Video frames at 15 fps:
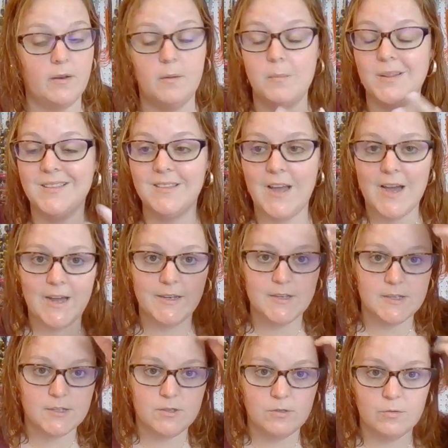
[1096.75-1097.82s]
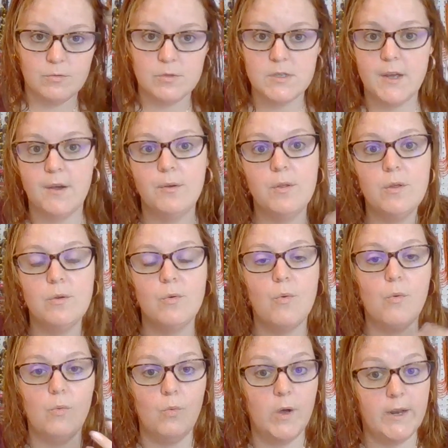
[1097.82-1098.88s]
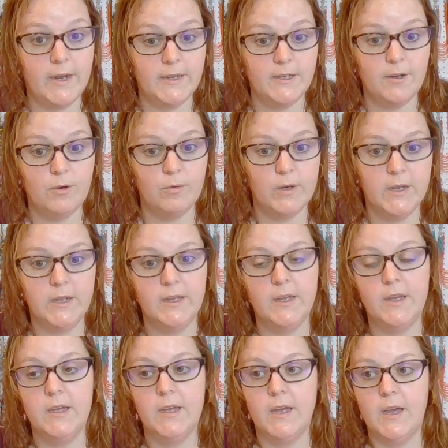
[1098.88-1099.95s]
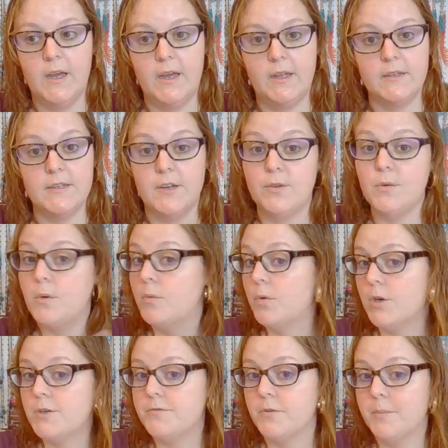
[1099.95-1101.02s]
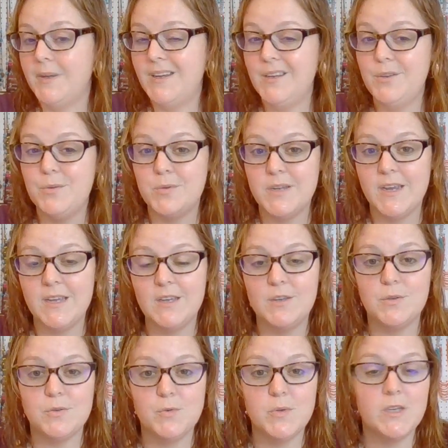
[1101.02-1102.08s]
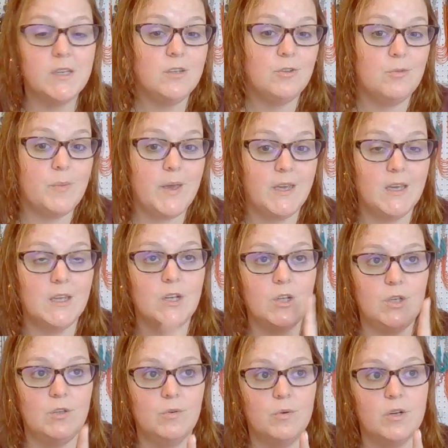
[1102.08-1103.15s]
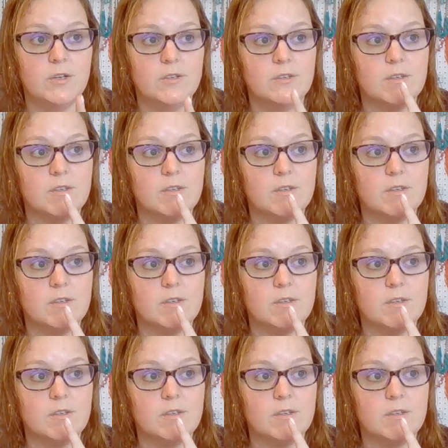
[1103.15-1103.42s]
I'm glad to tell you what I know and tell you what works for me. You take it, you tweak it, you make it yours.